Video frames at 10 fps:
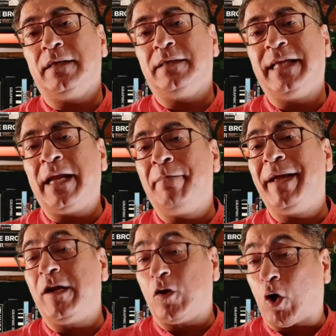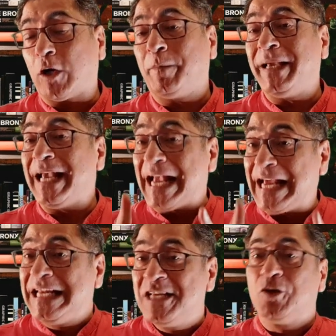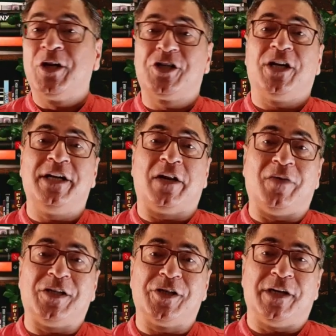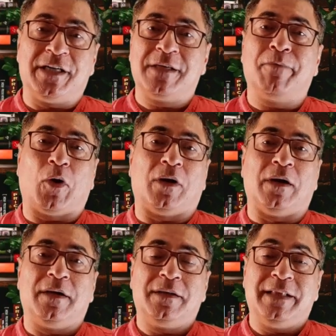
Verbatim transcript: there may not be any judicial intervention. It's important.